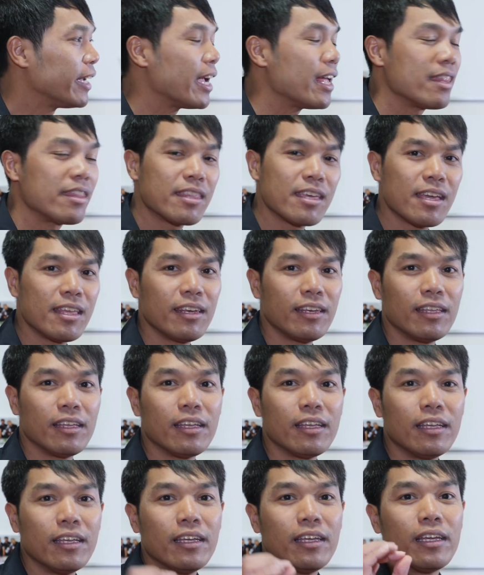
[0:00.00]
And
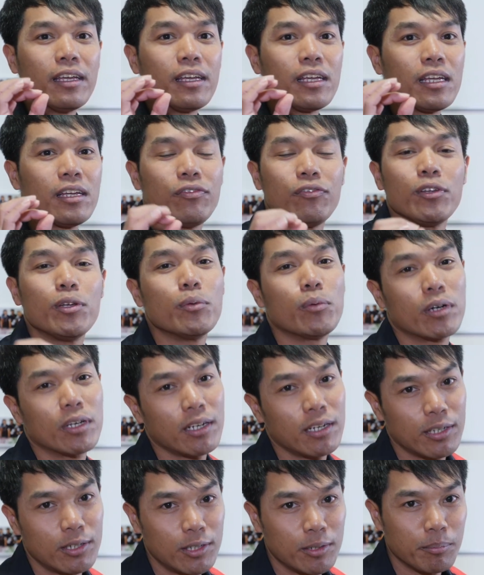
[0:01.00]
then if you
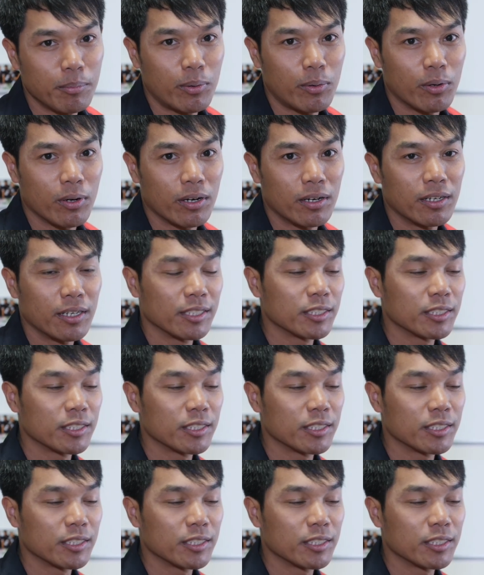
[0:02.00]
want to learn more,